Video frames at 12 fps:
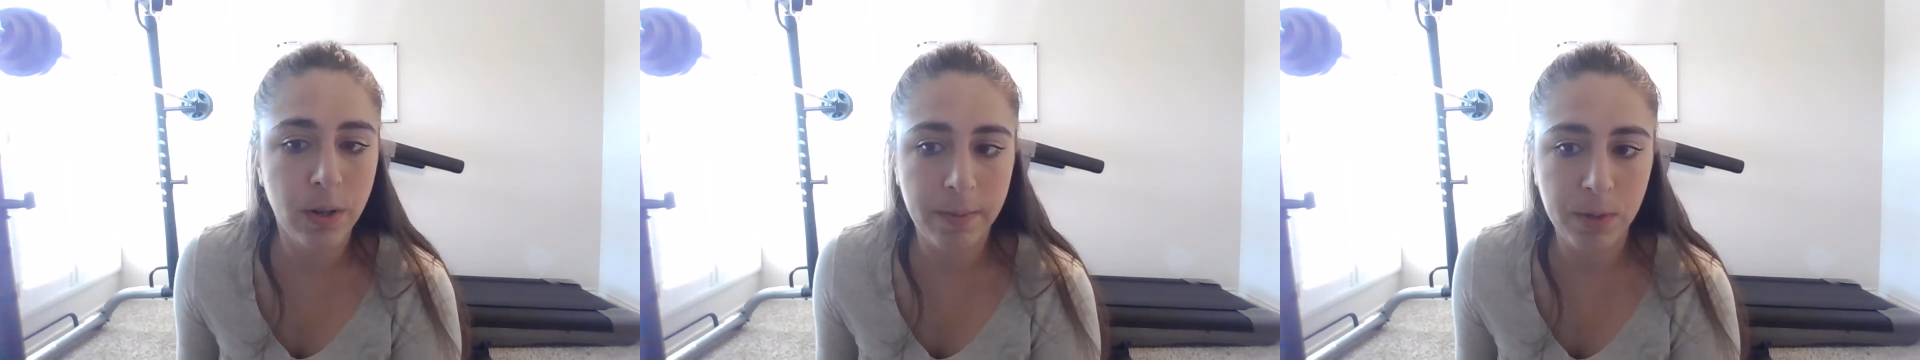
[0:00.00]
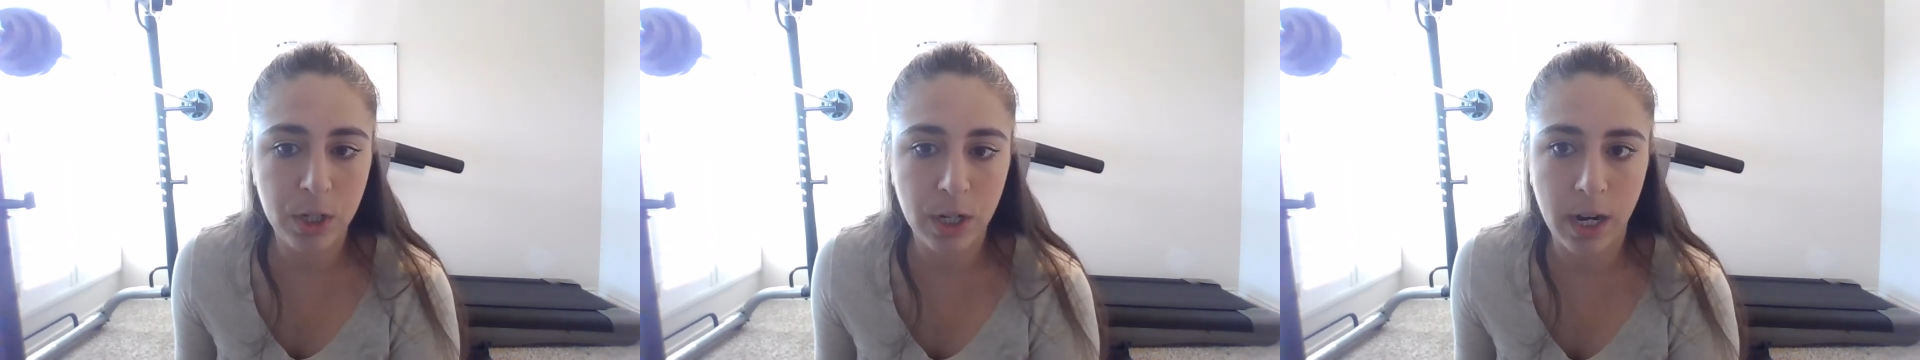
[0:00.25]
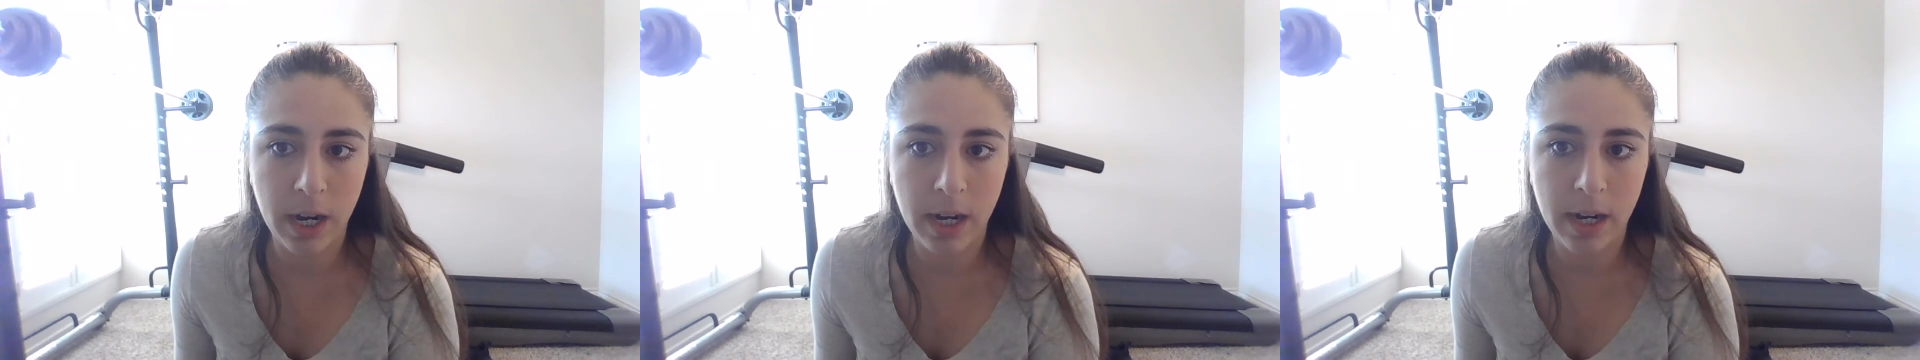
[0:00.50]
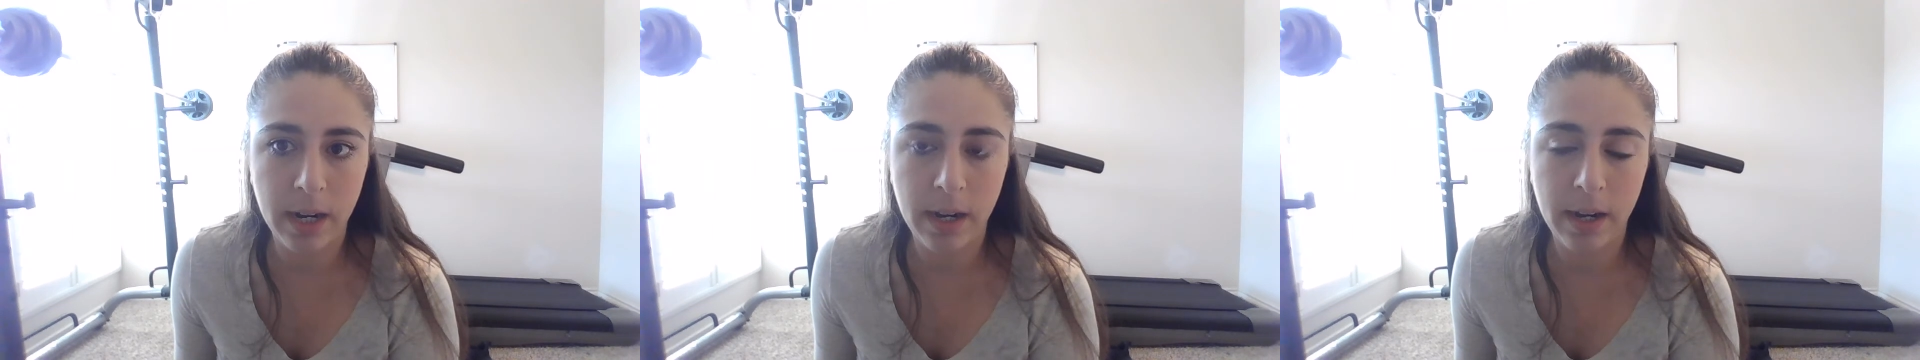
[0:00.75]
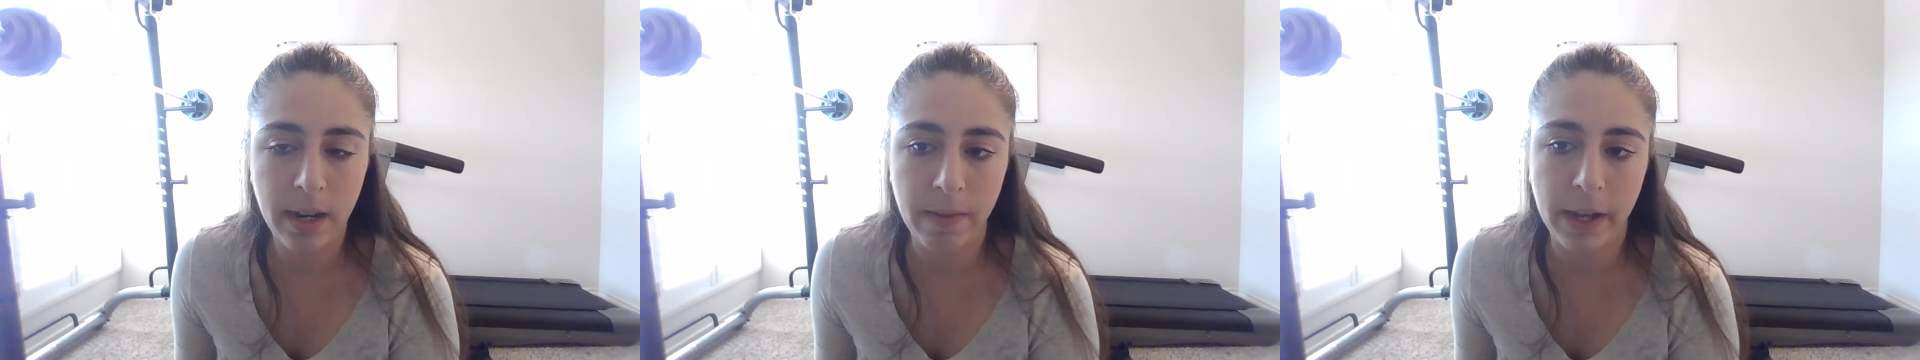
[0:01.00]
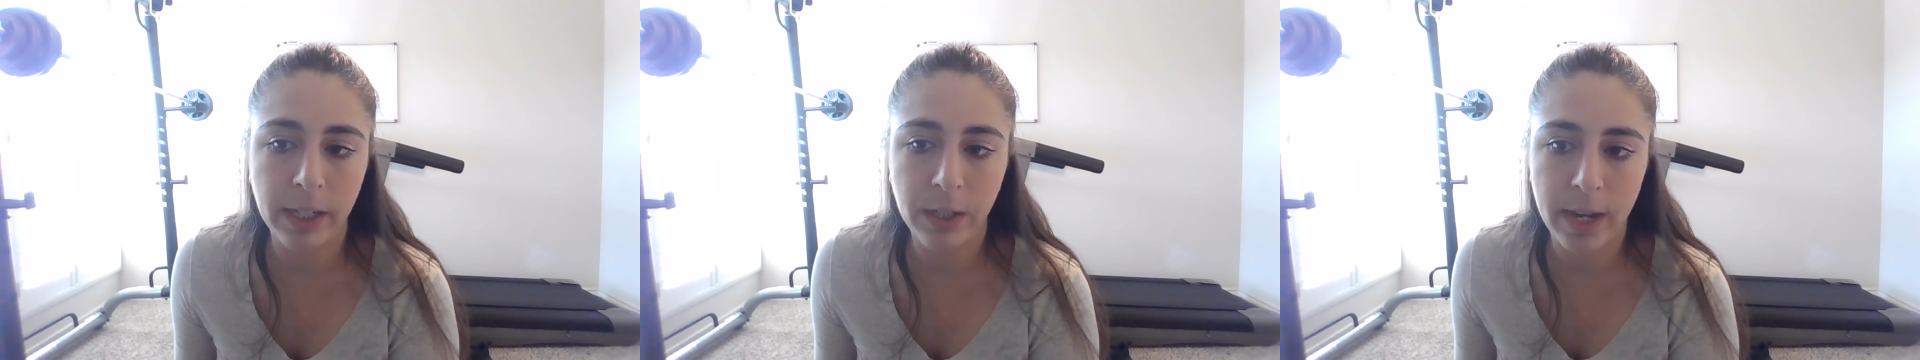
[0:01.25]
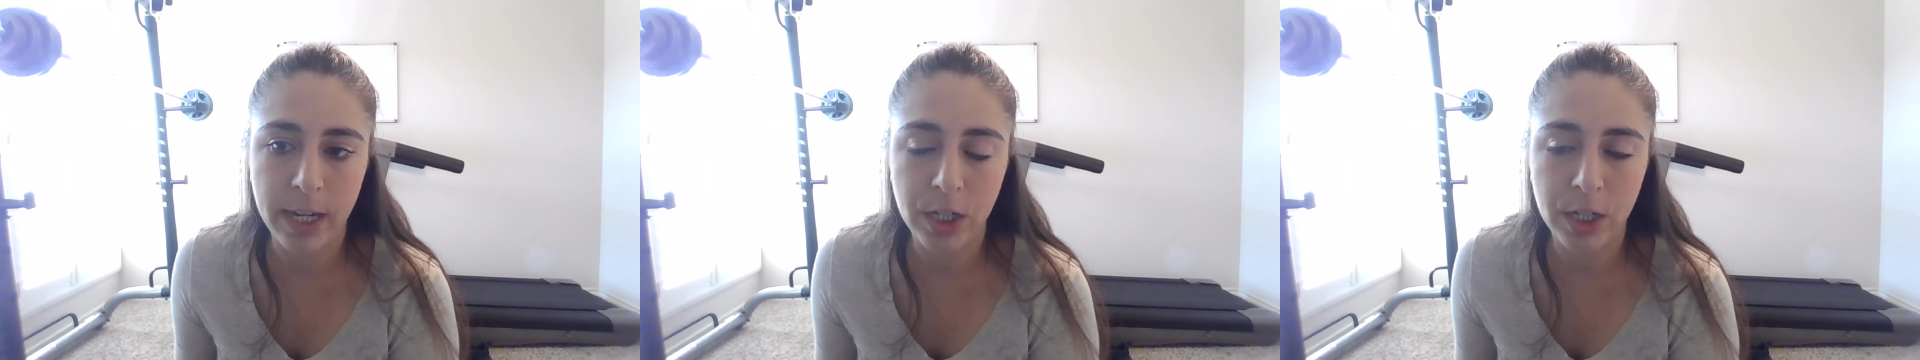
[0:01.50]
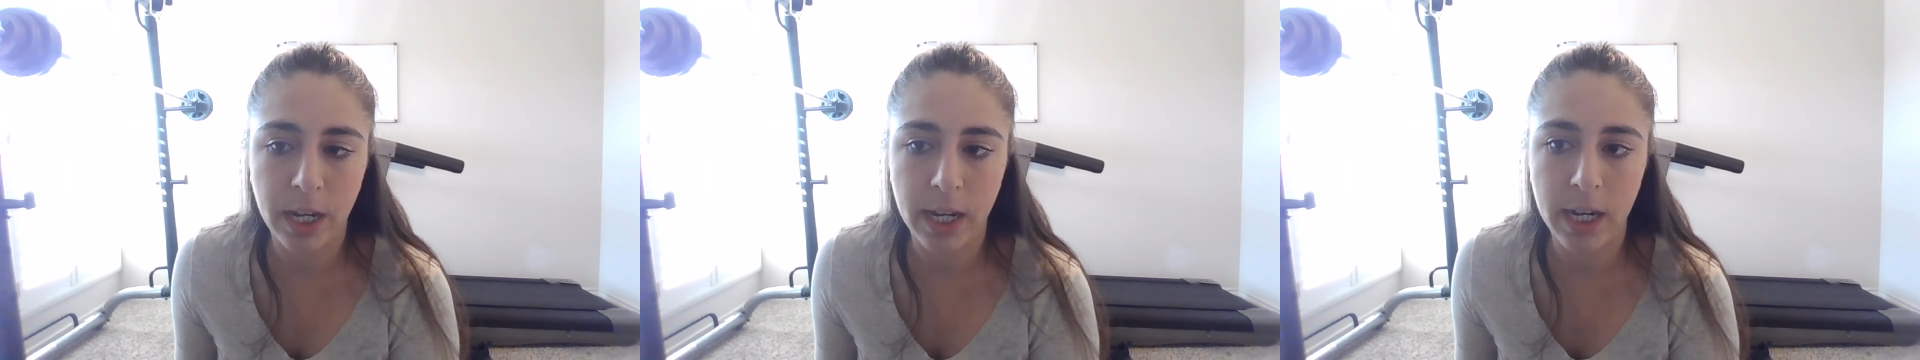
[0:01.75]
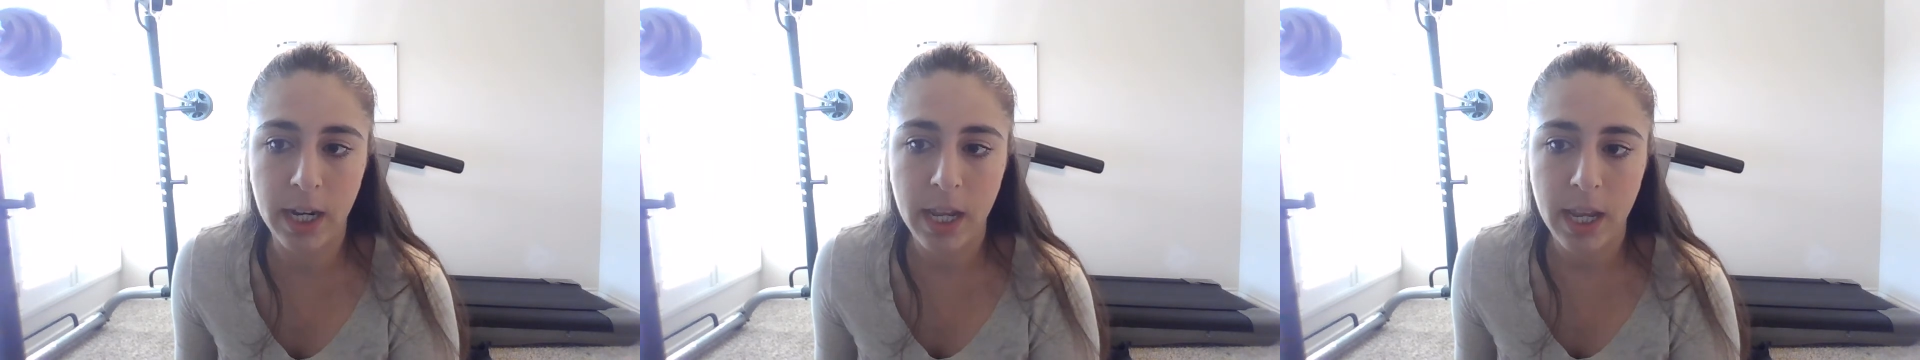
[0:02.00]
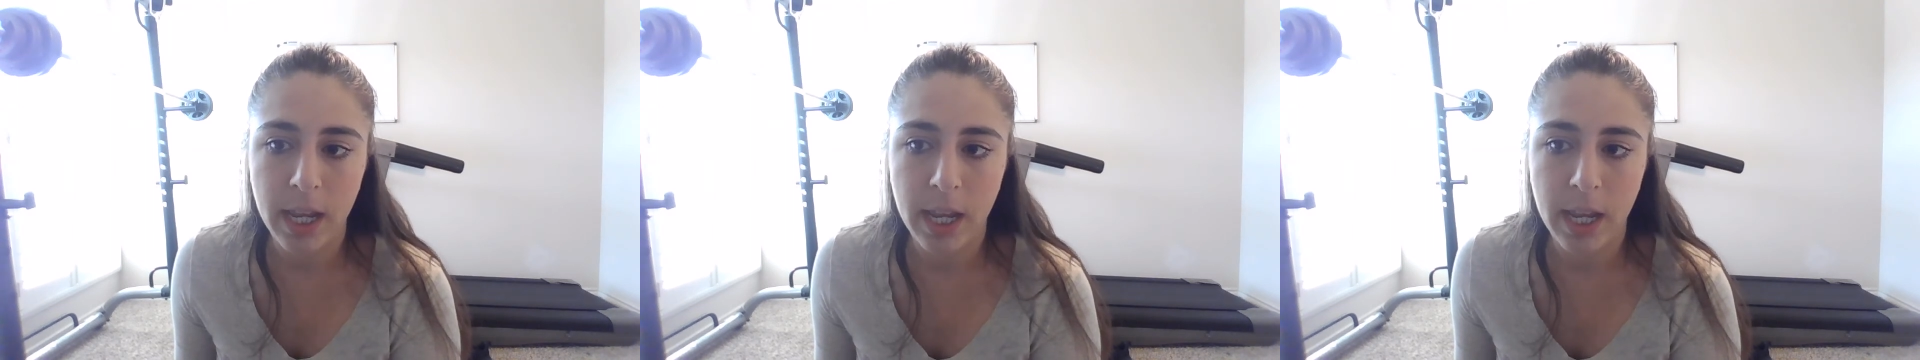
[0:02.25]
M chart evaluation